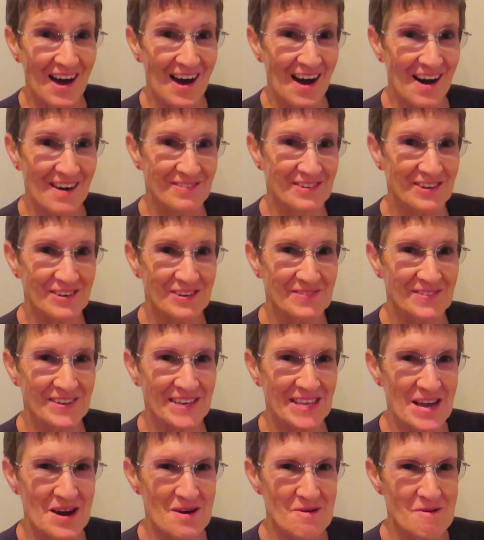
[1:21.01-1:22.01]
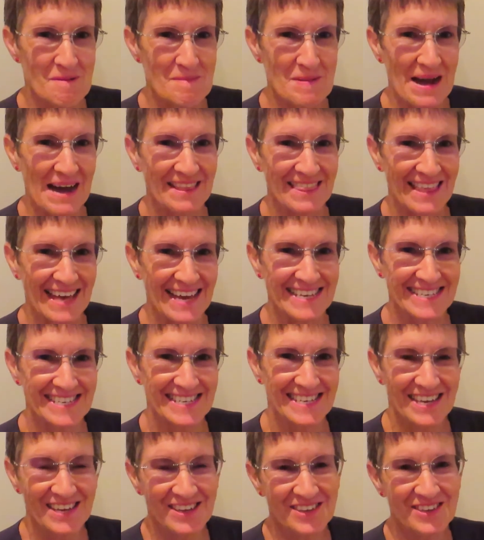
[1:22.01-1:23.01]
I've got a video about that.
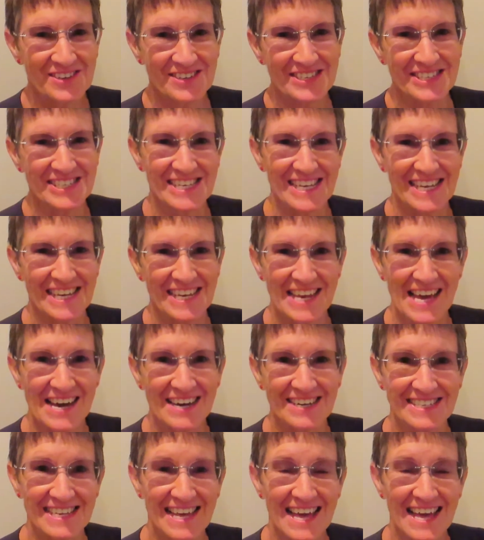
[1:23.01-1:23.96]
You can check it out.